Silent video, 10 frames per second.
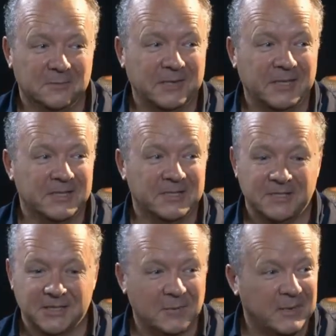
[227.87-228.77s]
because
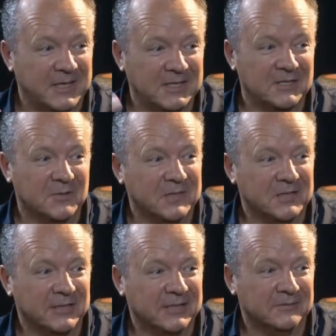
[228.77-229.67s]
the competitors will be
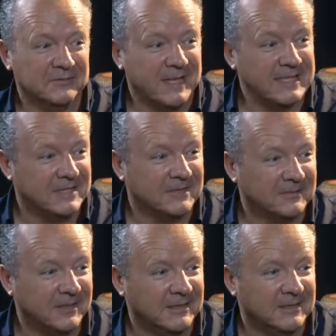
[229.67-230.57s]
doing it faster
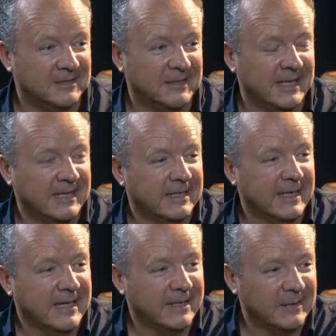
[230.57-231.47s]
and getting a
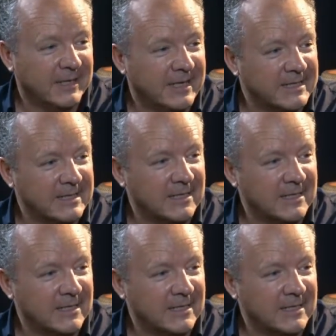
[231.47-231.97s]
leg up, I guess.